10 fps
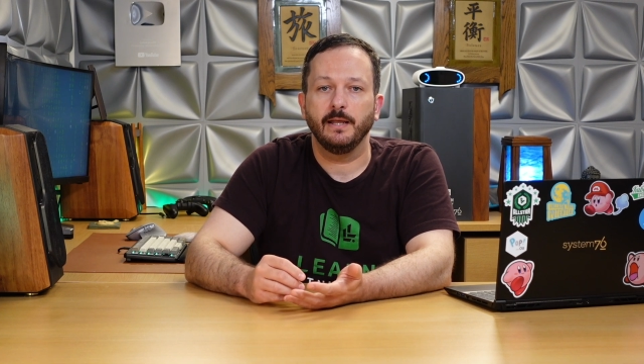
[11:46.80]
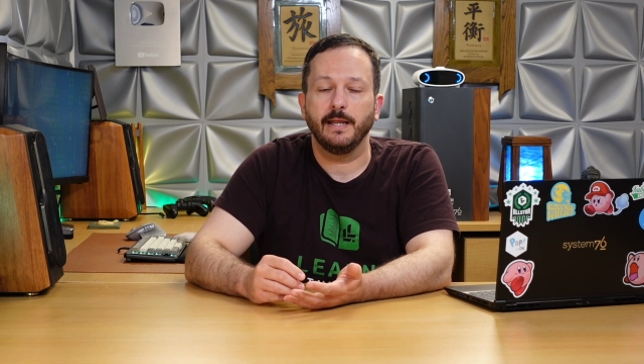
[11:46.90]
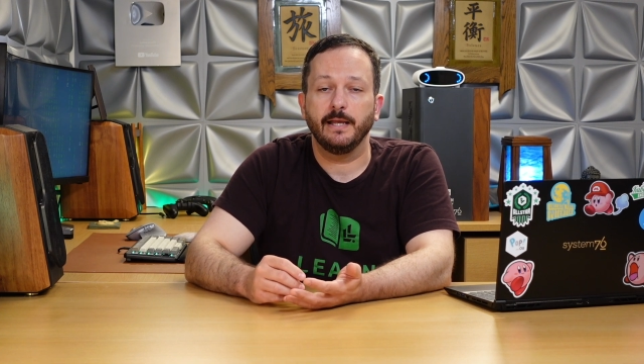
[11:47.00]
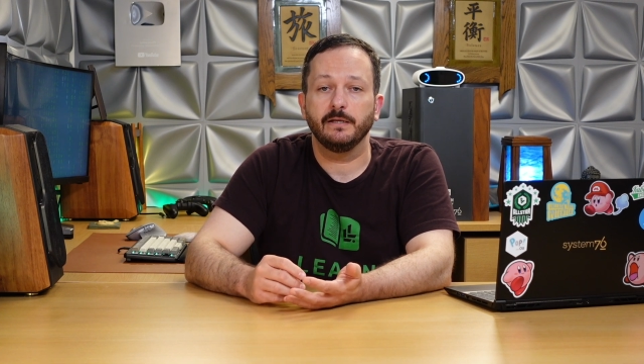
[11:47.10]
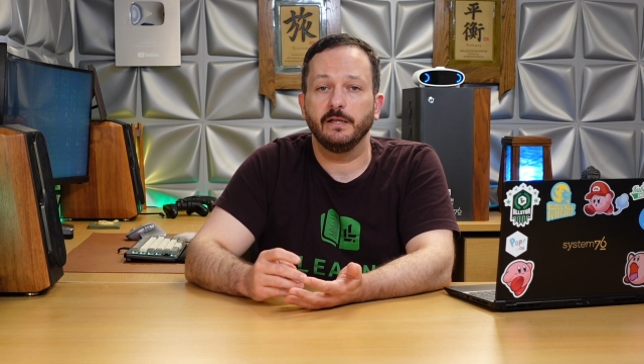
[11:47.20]

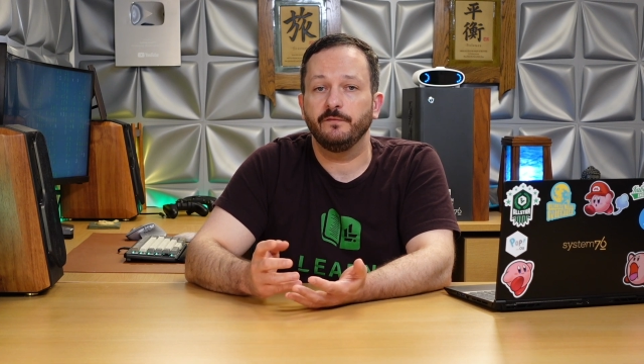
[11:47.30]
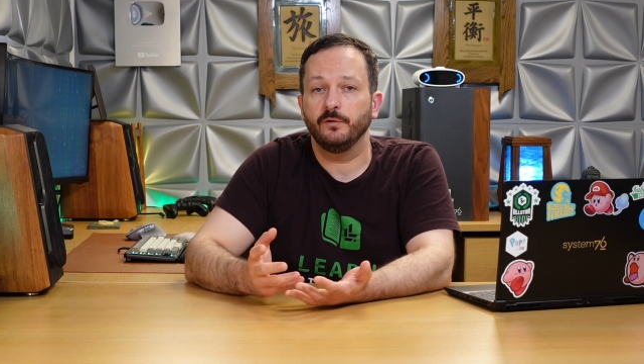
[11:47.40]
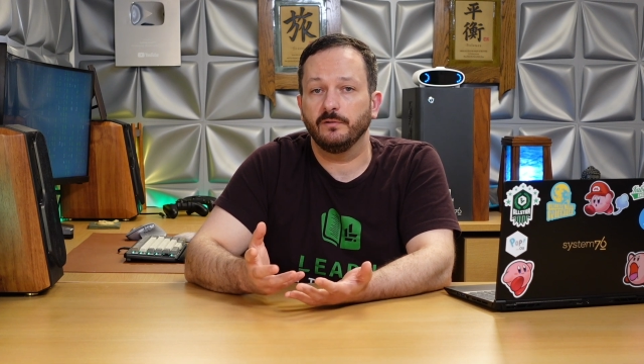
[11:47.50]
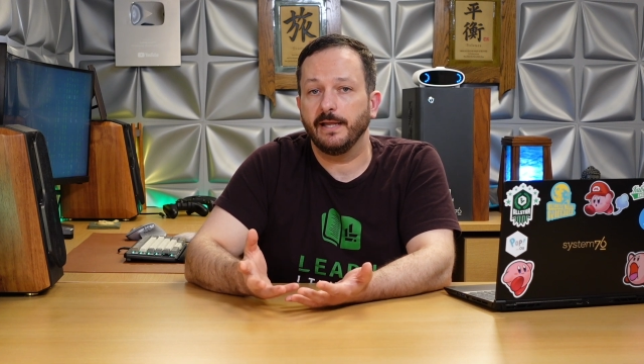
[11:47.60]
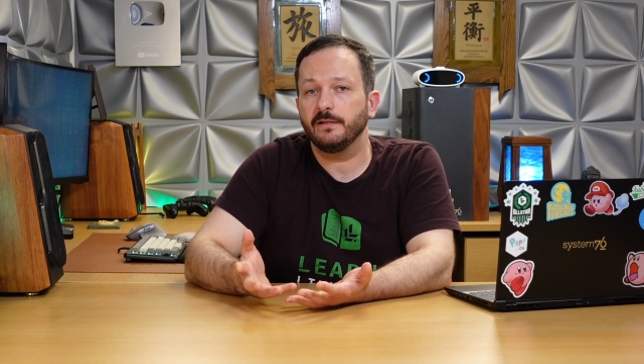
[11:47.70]
And if
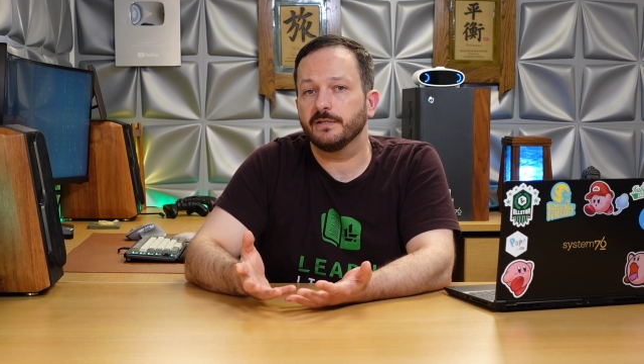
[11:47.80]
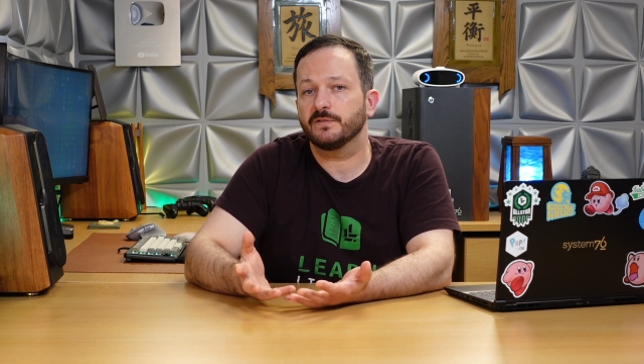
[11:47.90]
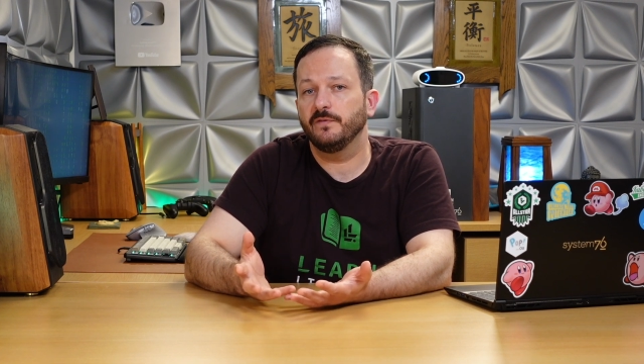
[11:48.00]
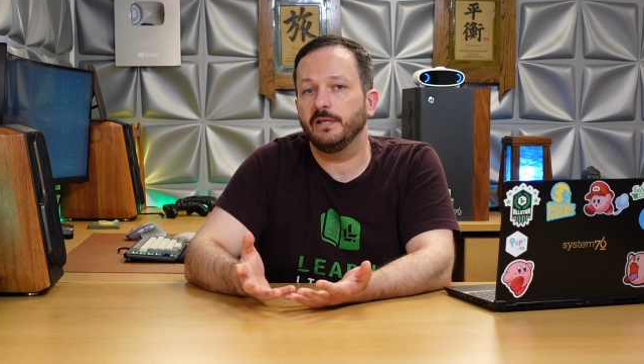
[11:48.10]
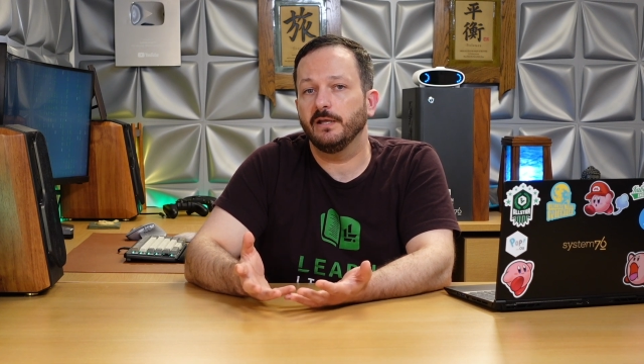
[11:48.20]
you like
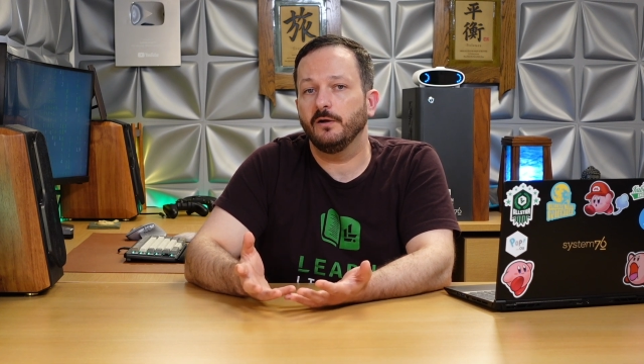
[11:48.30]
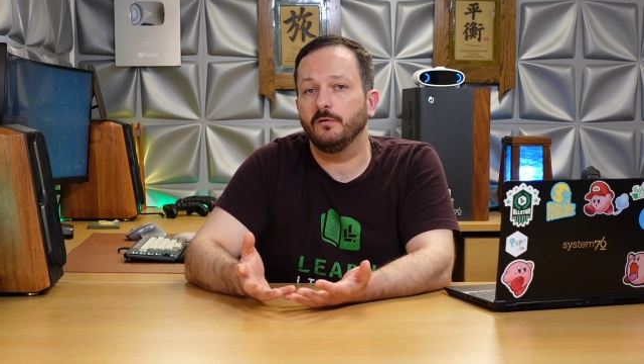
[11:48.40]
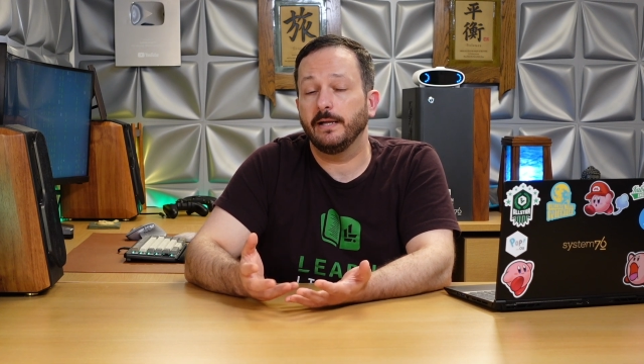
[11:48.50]
this video,